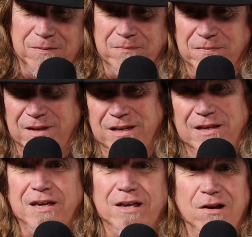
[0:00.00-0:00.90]

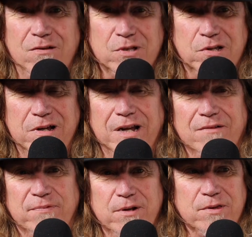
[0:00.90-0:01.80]
and all of a sudden
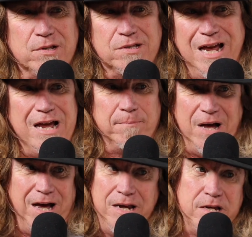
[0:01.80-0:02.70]
I feel this tap.
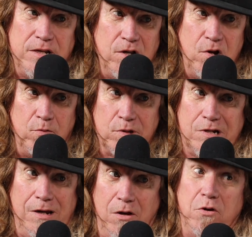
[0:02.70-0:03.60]
I didn't know it
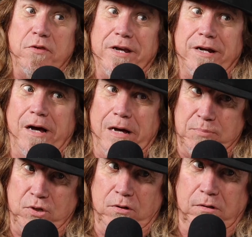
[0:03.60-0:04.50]
was clothing optional.